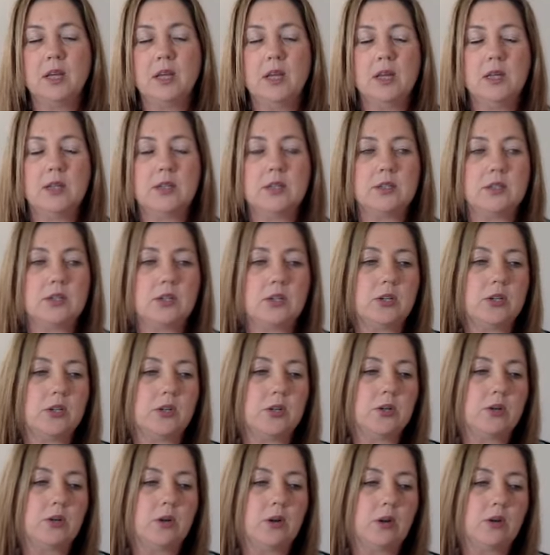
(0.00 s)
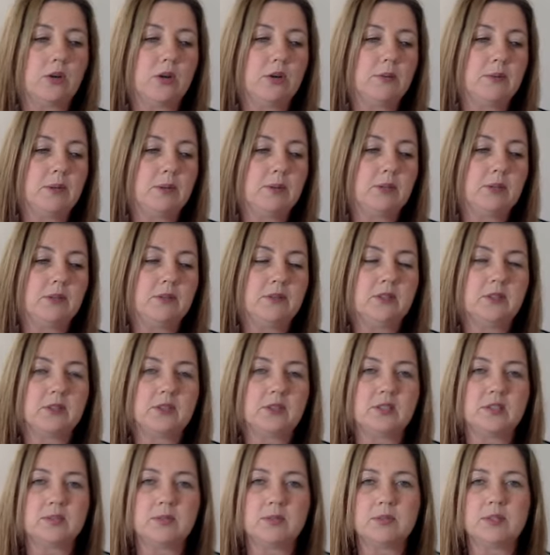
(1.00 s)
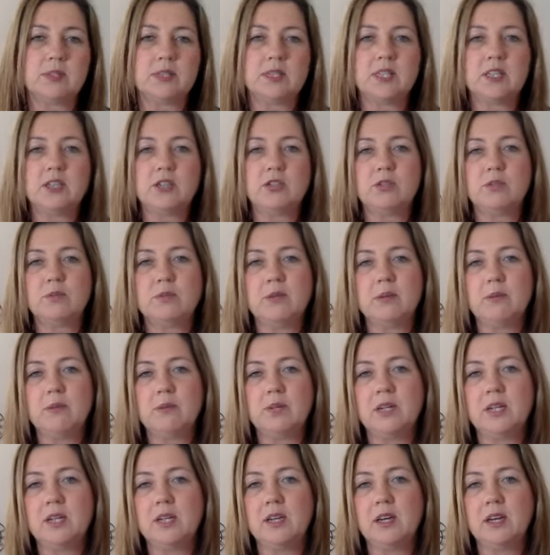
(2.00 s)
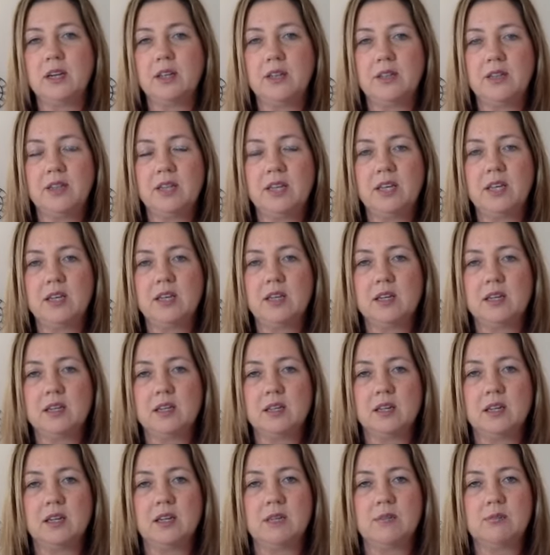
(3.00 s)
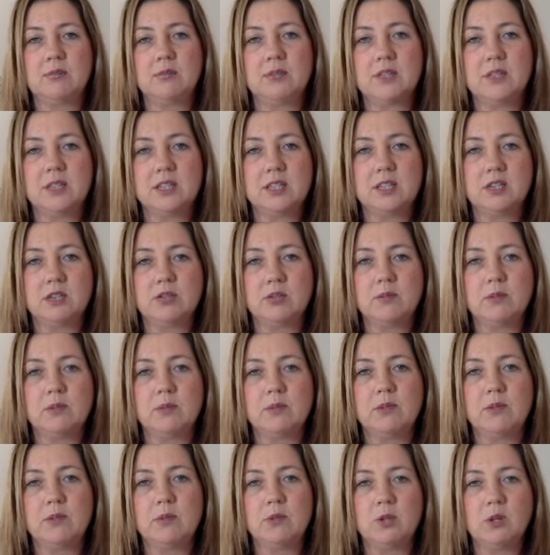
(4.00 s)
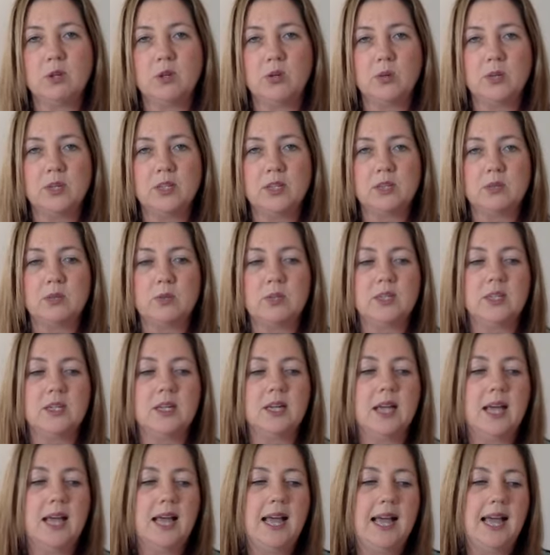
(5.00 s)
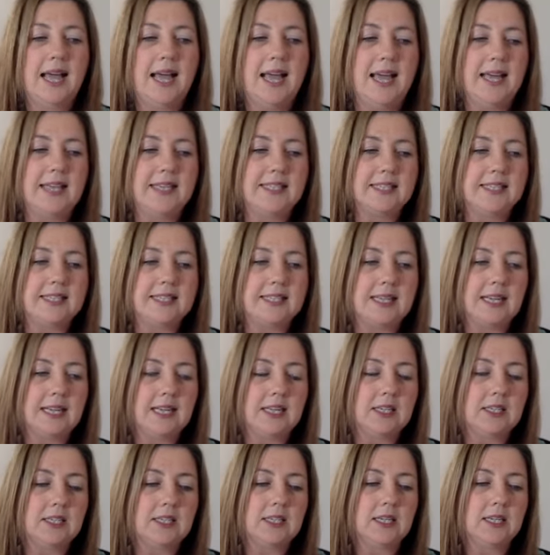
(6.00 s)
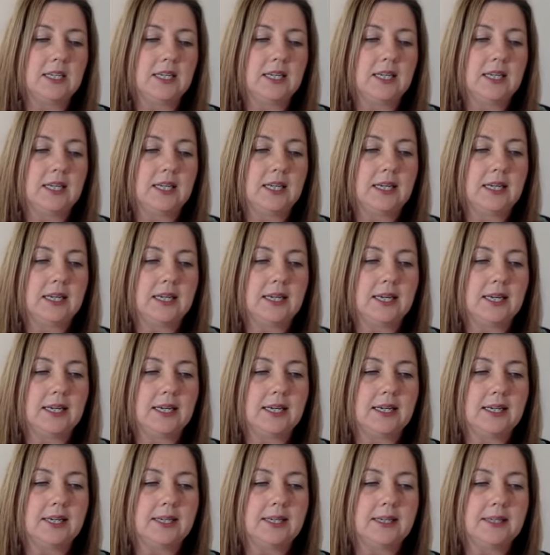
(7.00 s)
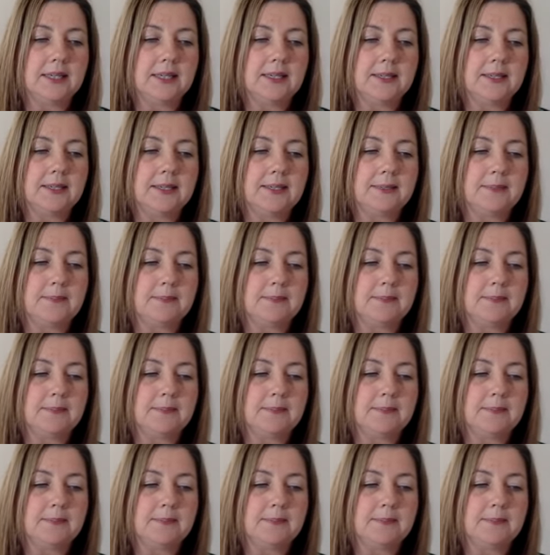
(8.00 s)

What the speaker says: So oral memory versus procedural memory, I think procedural memory will always win, hands down. Yeah,